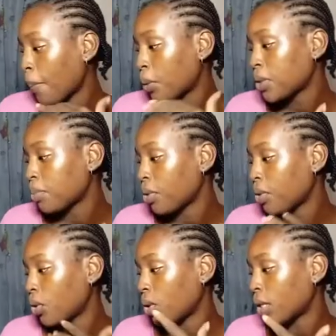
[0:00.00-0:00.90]
Post more
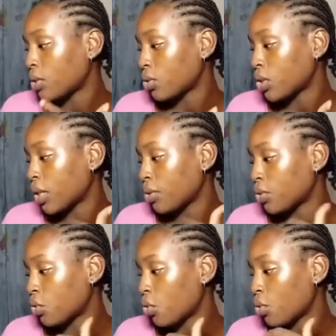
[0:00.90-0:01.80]
on other
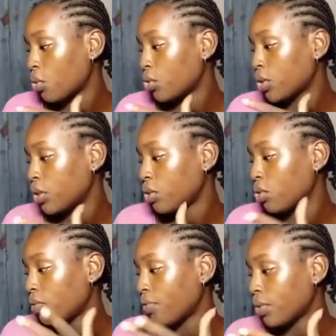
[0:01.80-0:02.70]
socials. Go one hundred
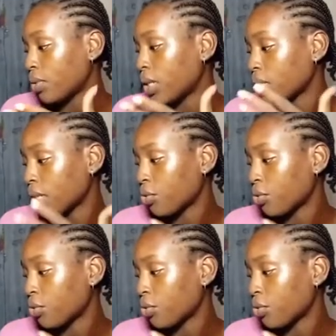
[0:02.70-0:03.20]
new followers